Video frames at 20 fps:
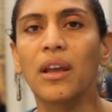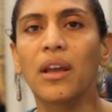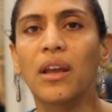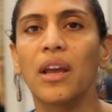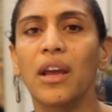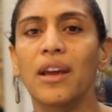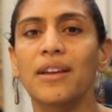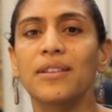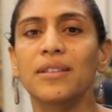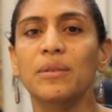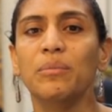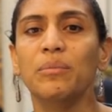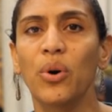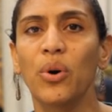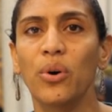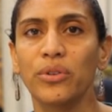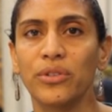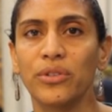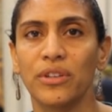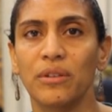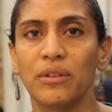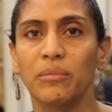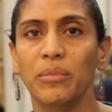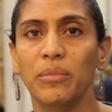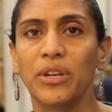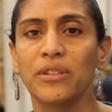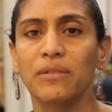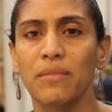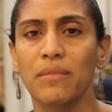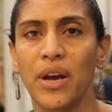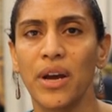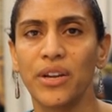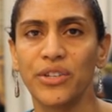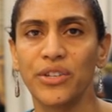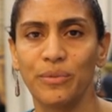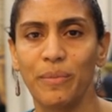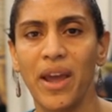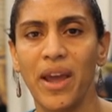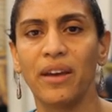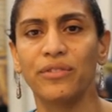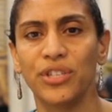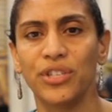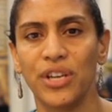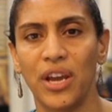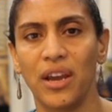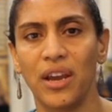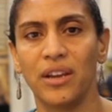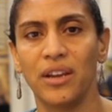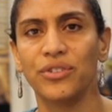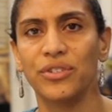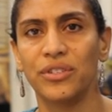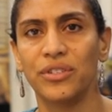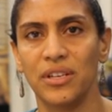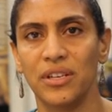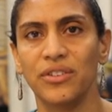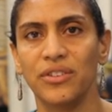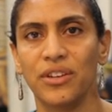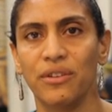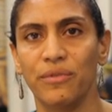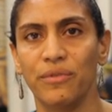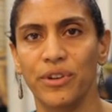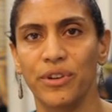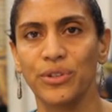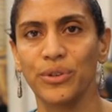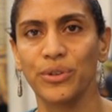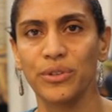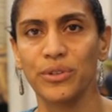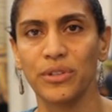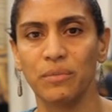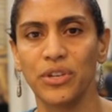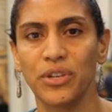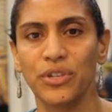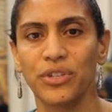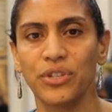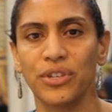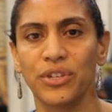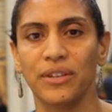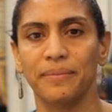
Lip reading: is important because much may have changed since the original submission.